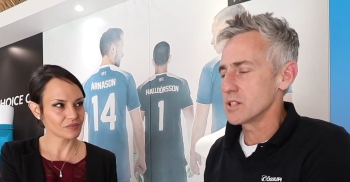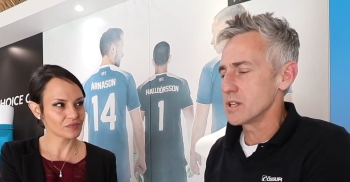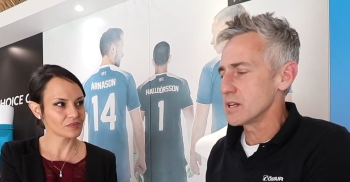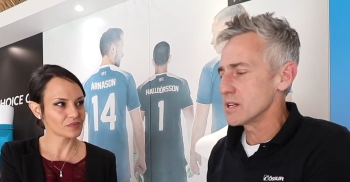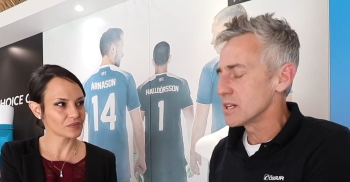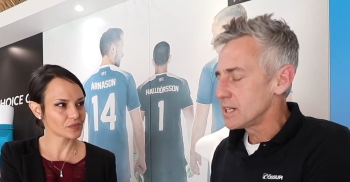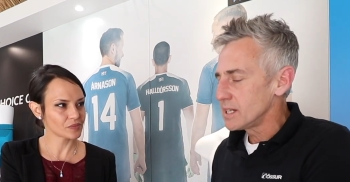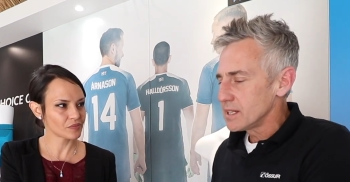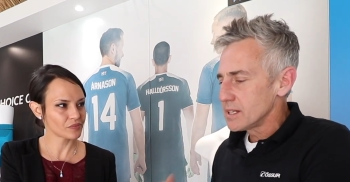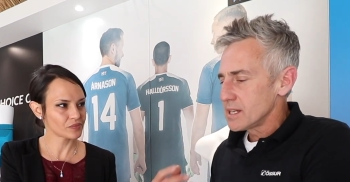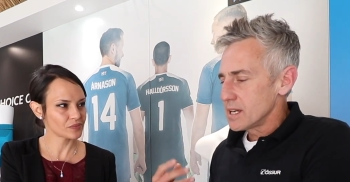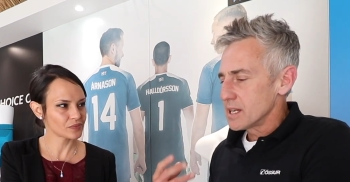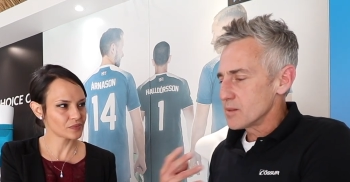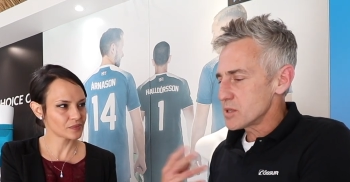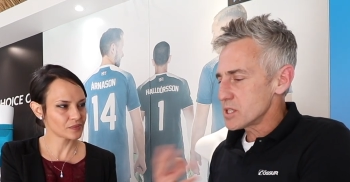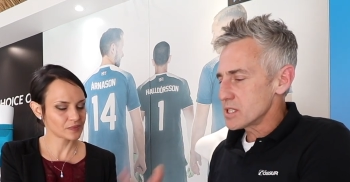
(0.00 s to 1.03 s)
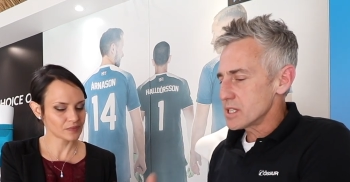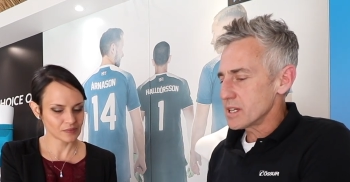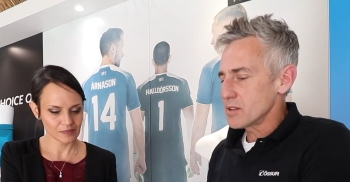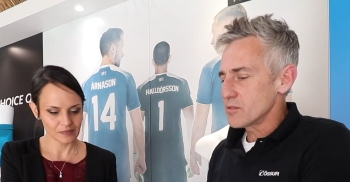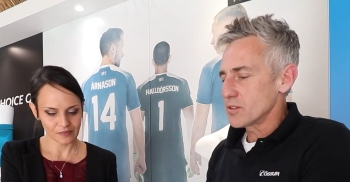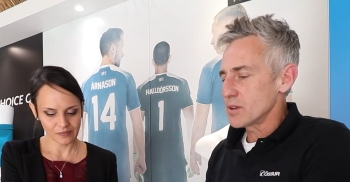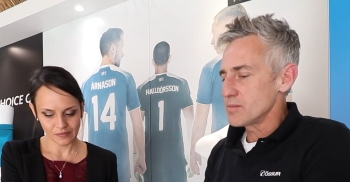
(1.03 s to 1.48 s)
Speaker 1: And, and, I'm just
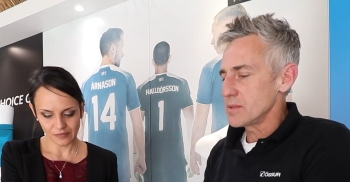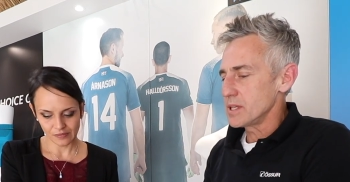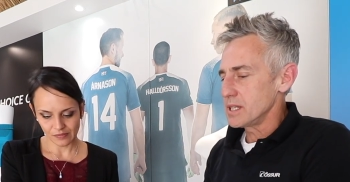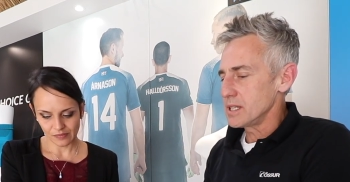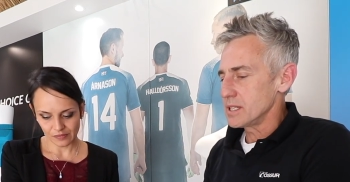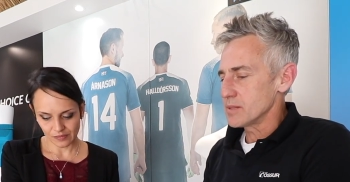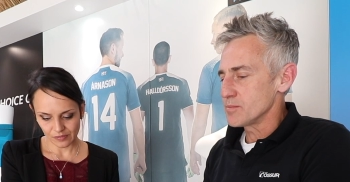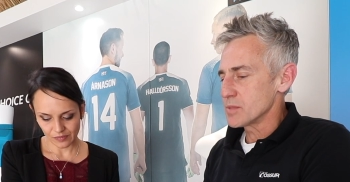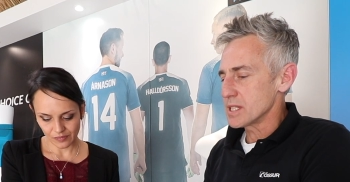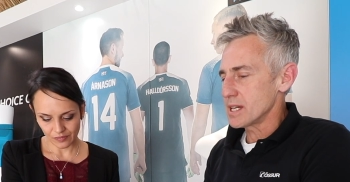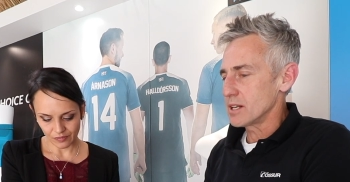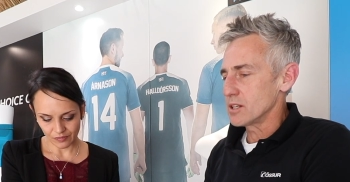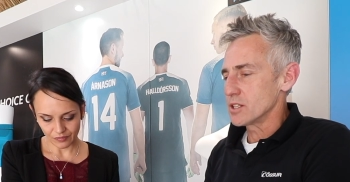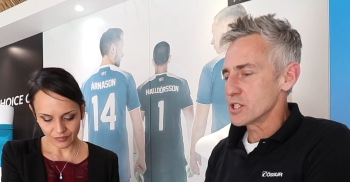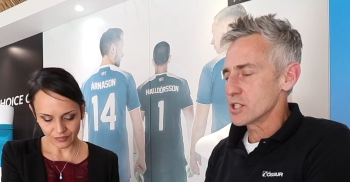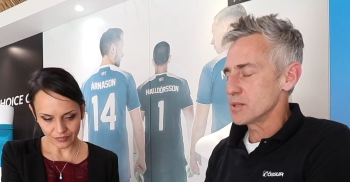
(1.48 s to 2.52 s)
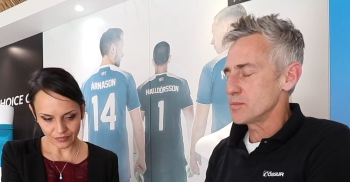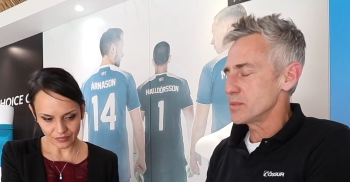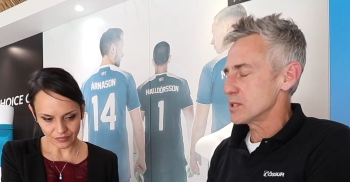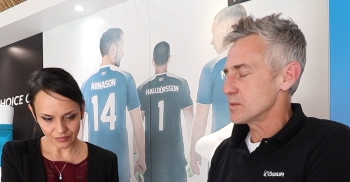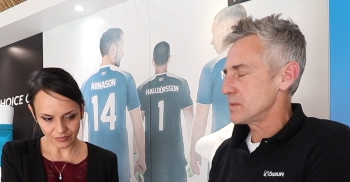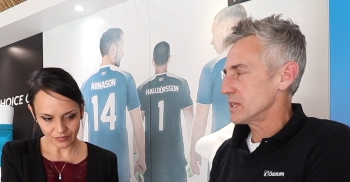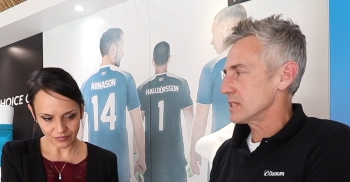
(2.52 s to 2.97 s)
thinking from the um, psychological
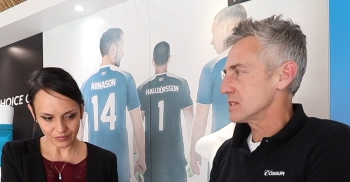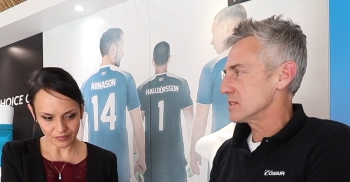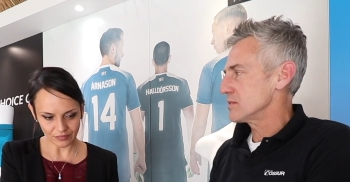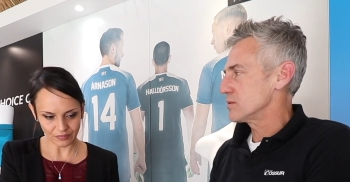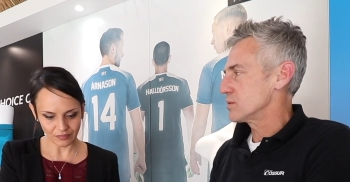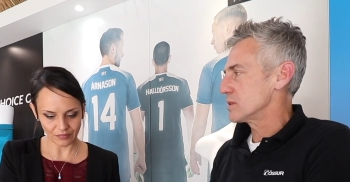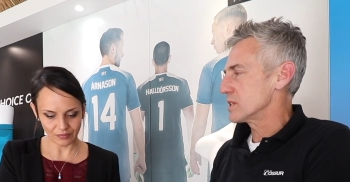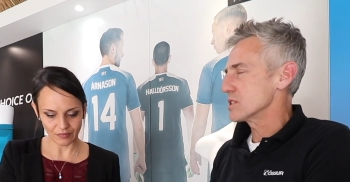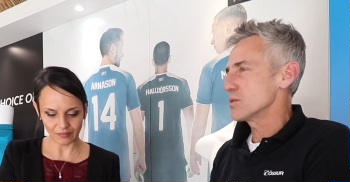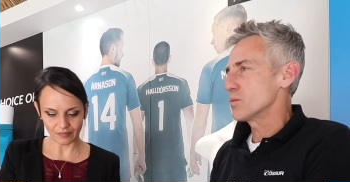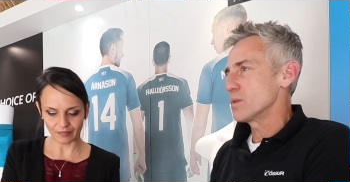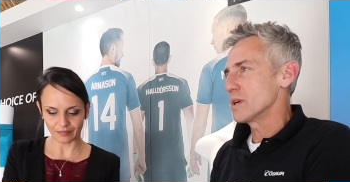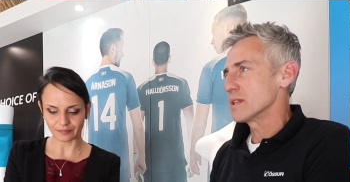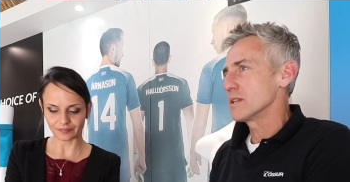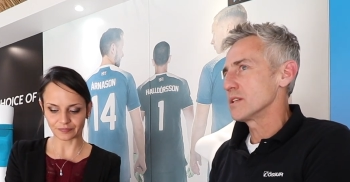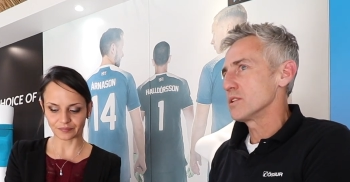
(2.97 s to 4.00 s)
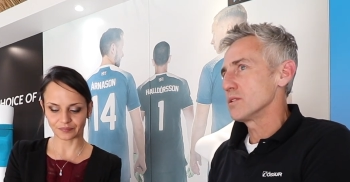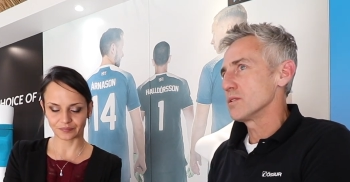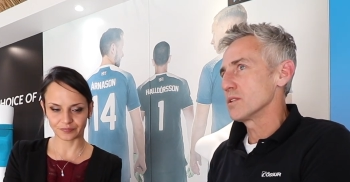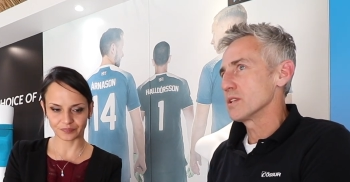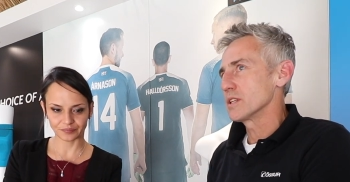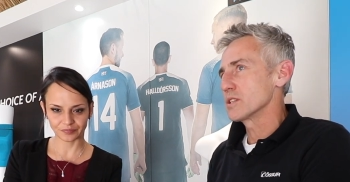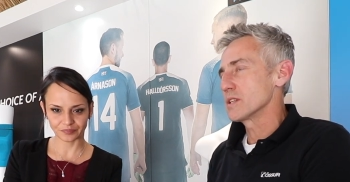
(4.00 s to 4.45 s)
perspective. What is the one thing do you
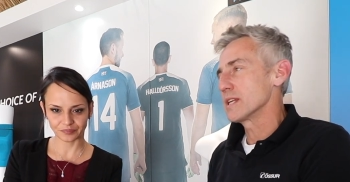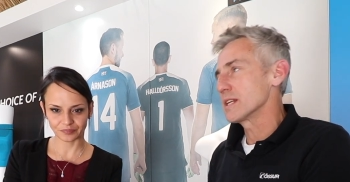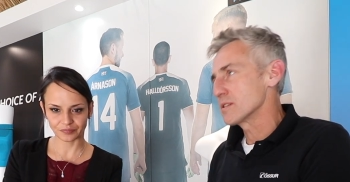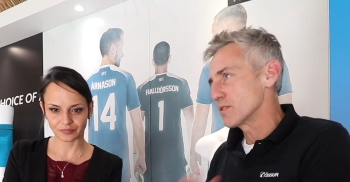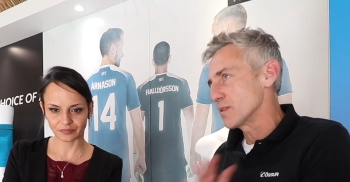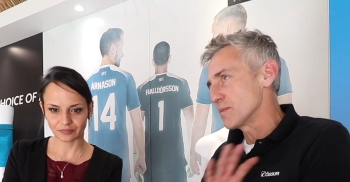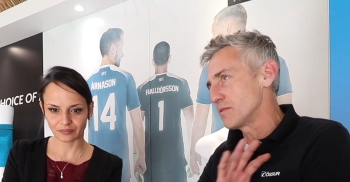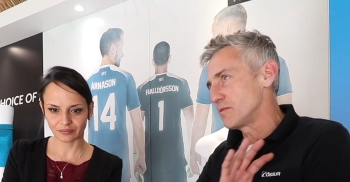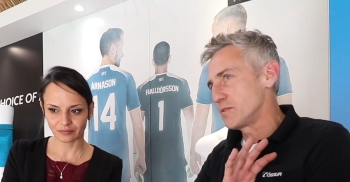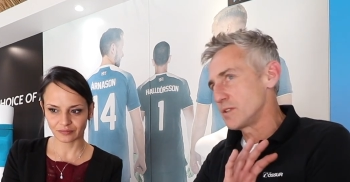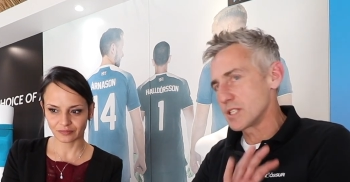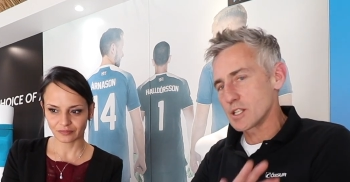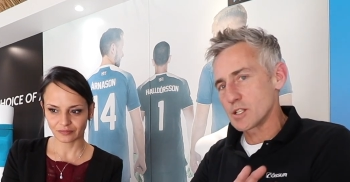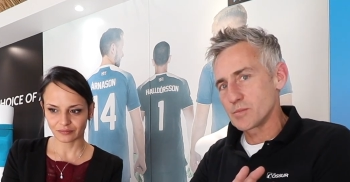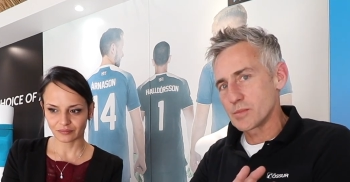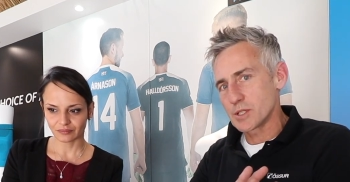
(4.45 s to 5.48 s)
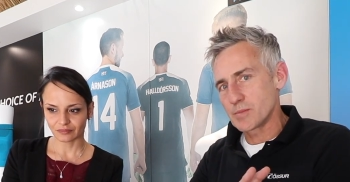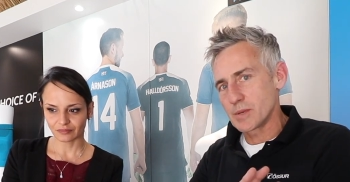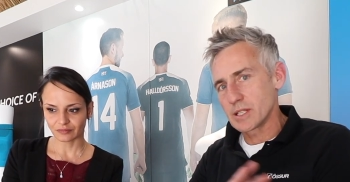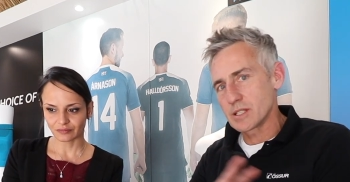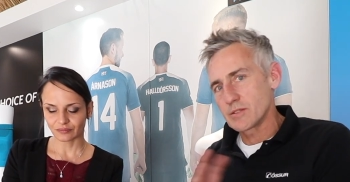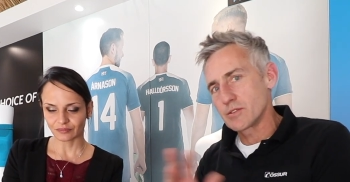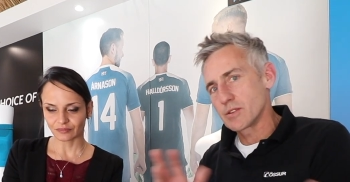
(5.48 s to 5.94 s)
think? So that's from the physical
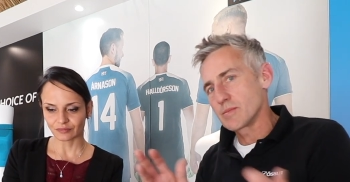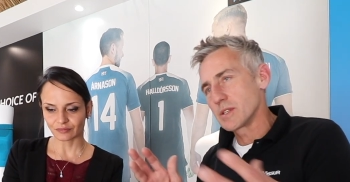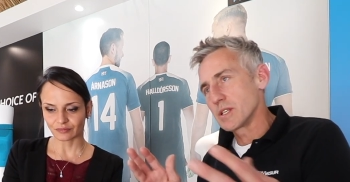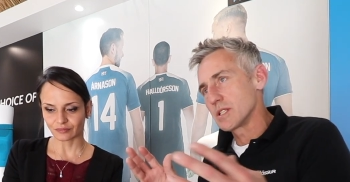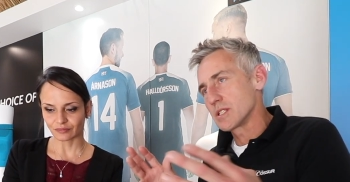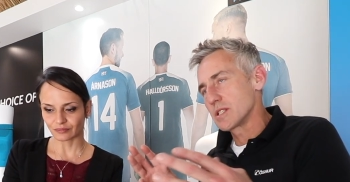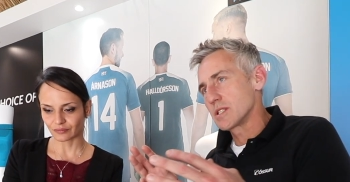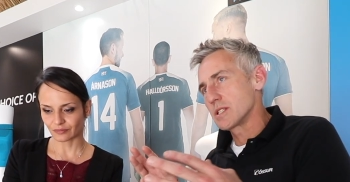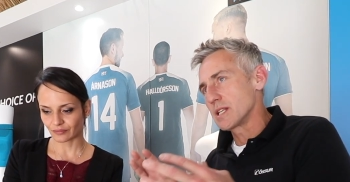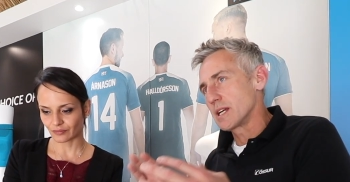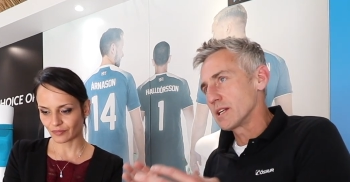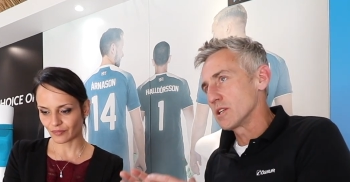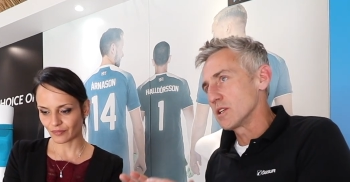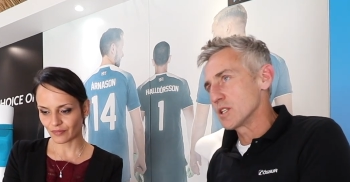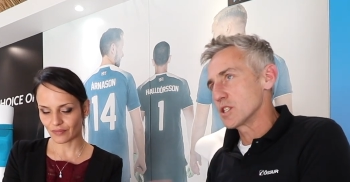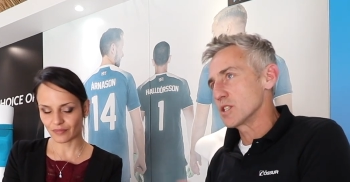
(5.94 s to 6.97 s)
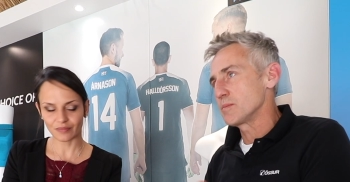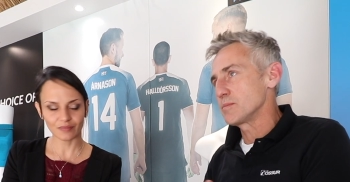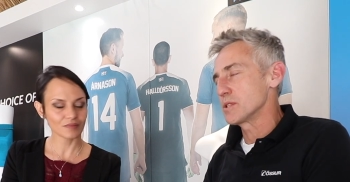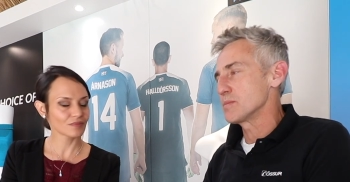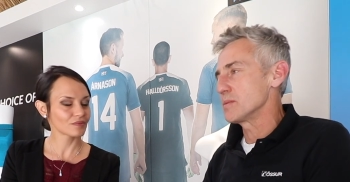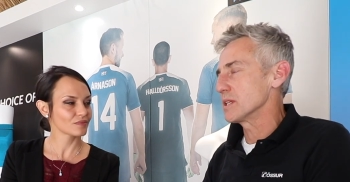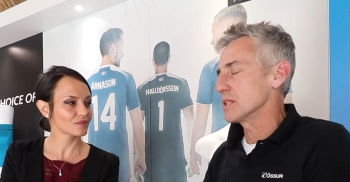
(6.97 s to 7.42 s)
perspective, from the psychological
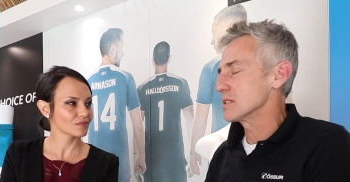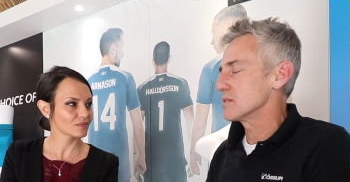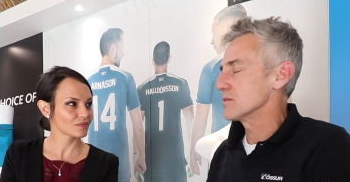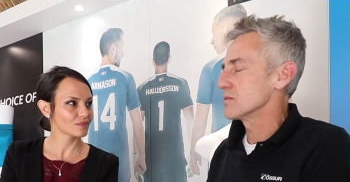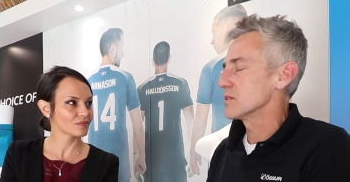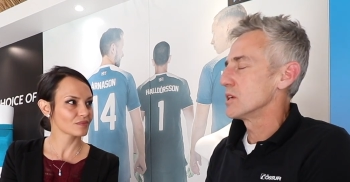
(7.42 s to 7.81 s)
perspective.